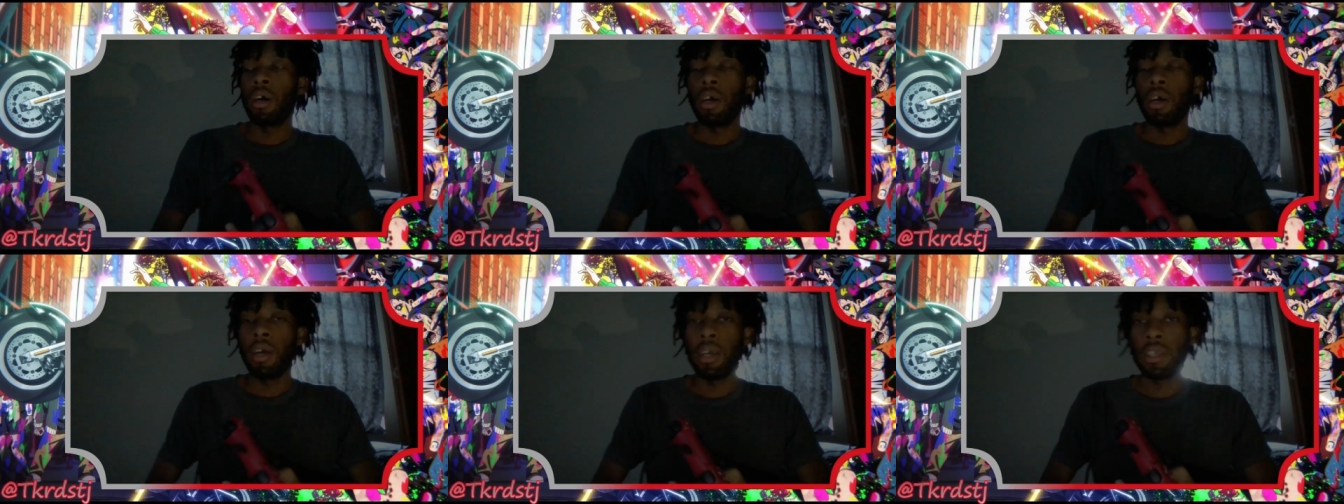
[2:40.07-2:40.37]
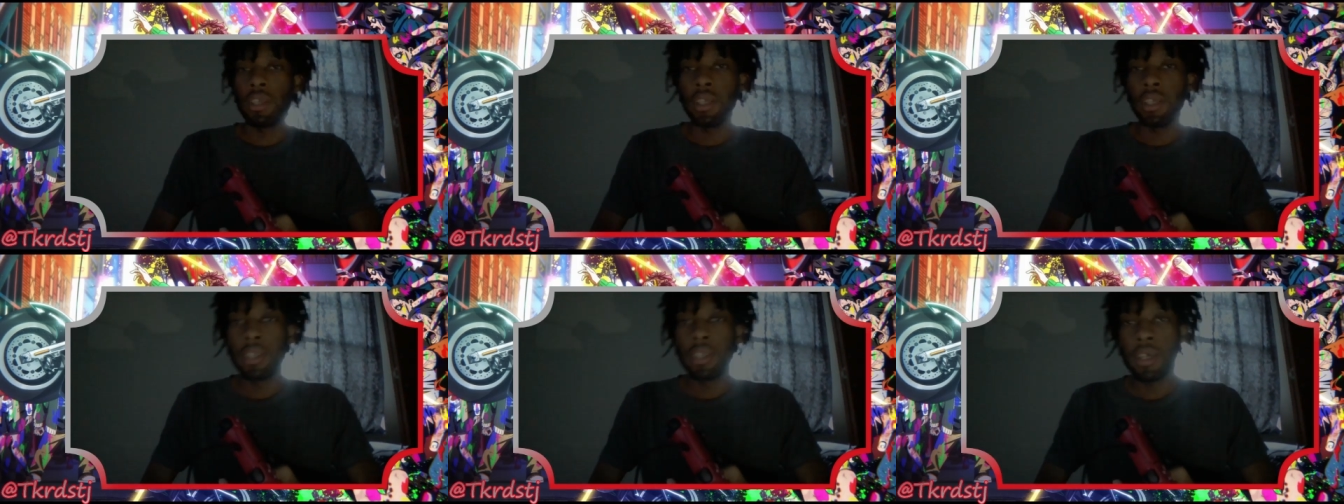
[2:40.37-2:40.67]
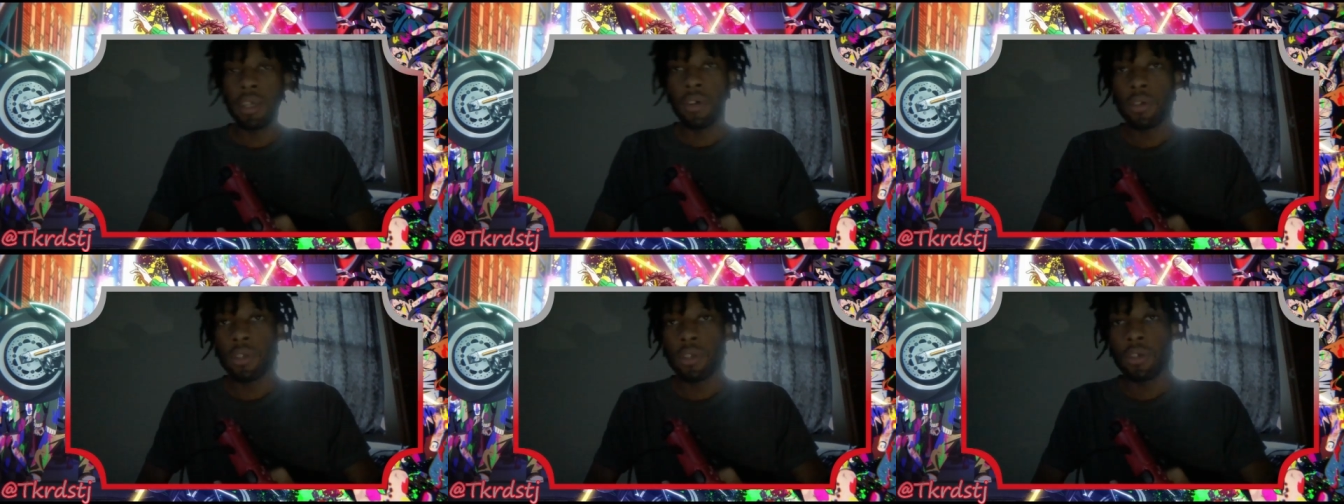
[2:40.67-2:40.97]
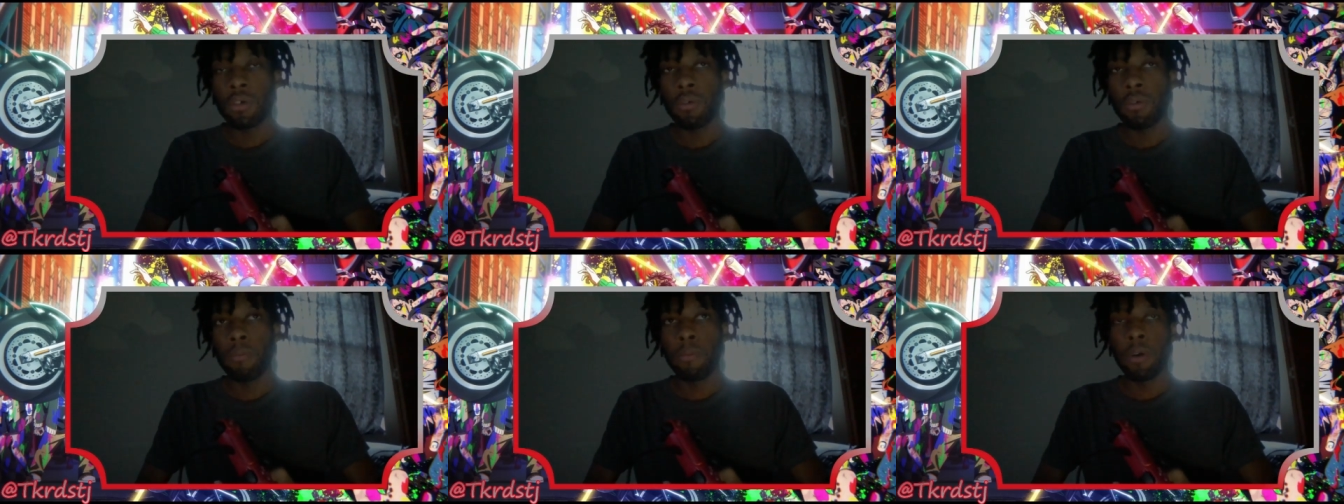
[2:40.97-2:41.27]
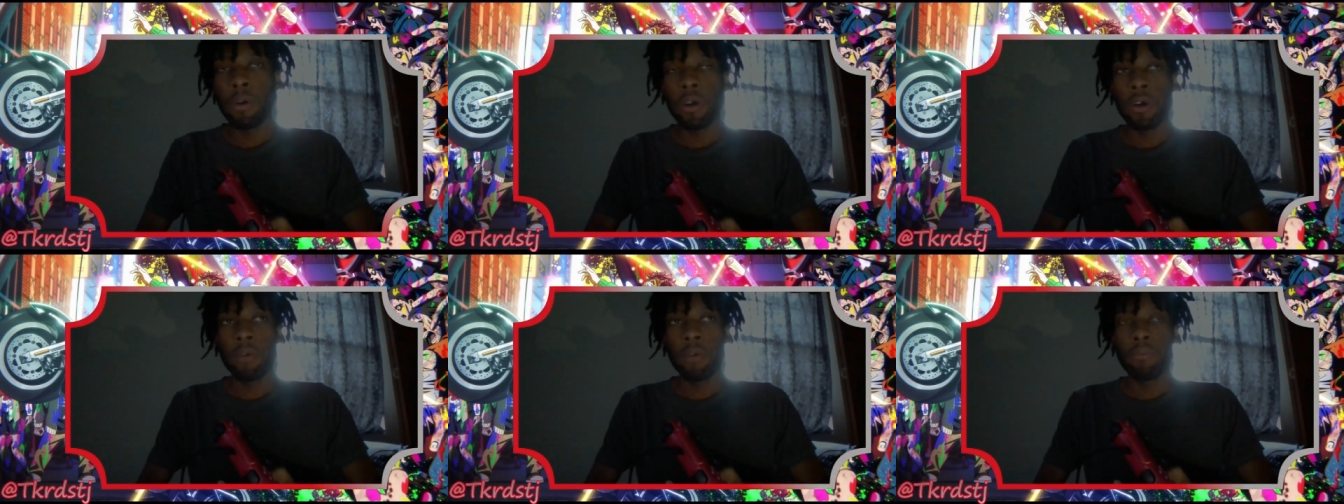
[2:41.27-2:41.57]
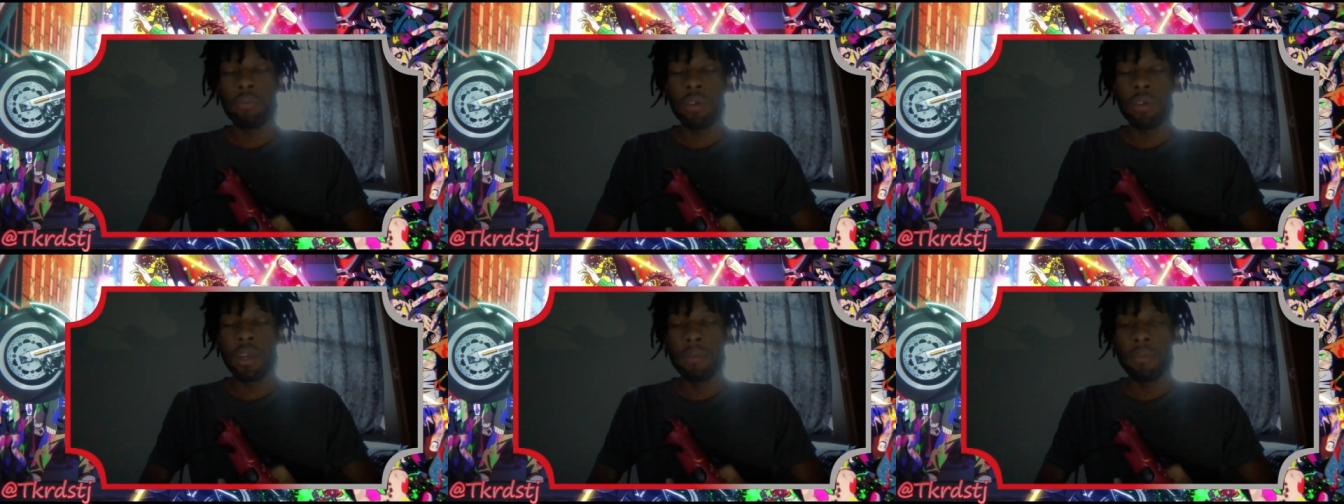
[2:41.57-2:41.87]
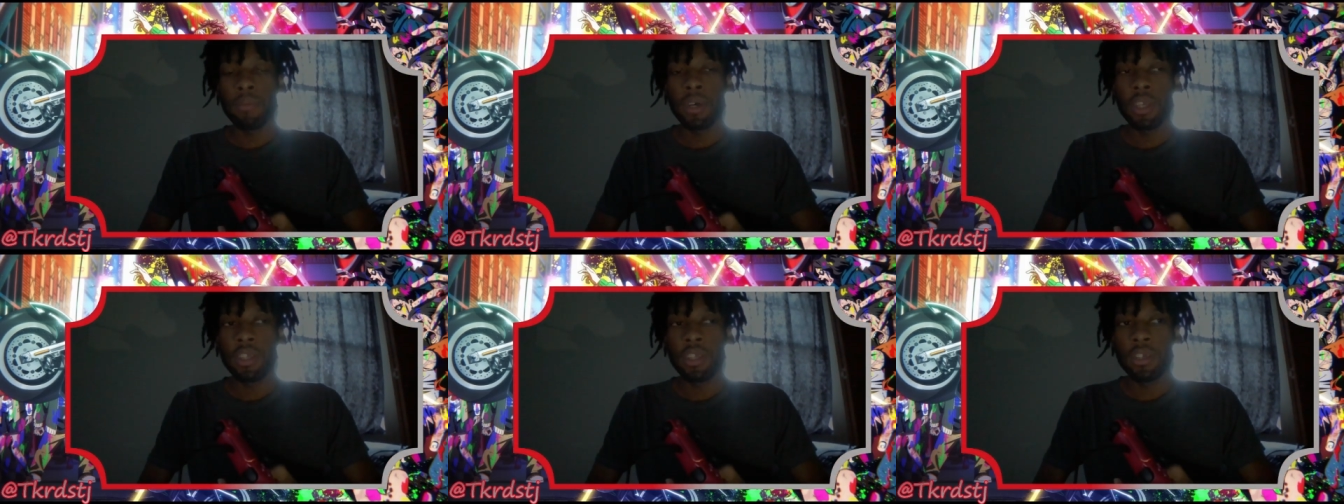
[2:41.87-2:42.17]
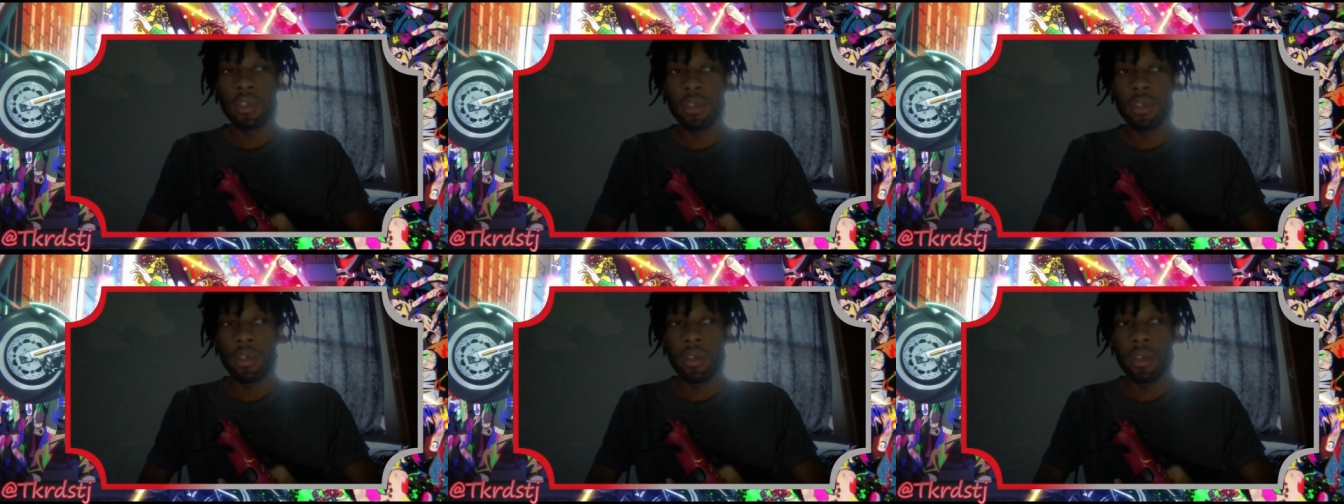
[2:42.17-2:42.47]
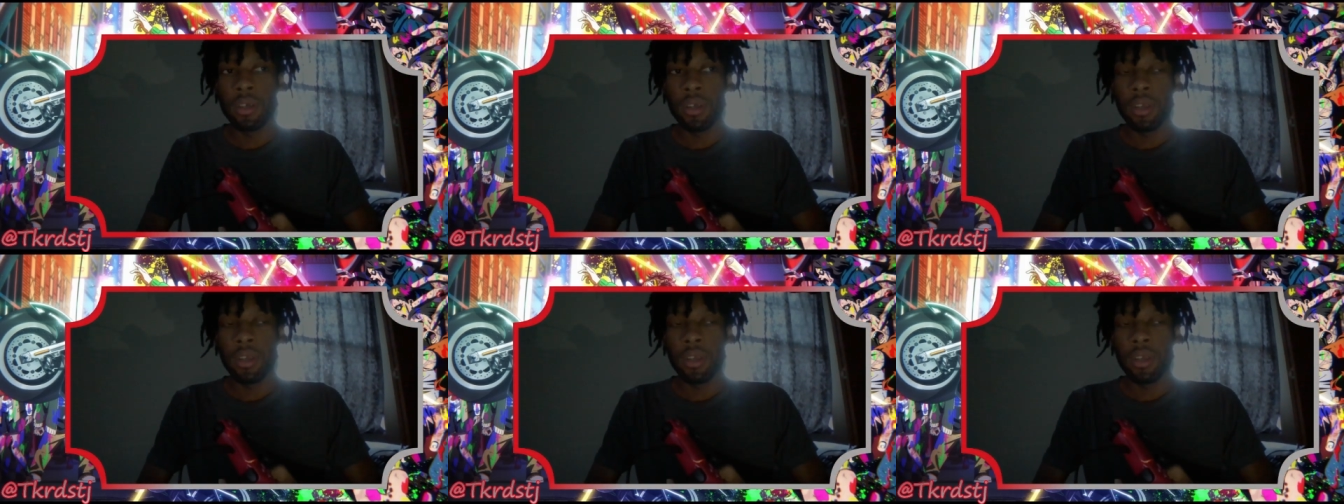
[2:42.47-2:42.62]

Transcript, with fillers: And she tells him pretty much,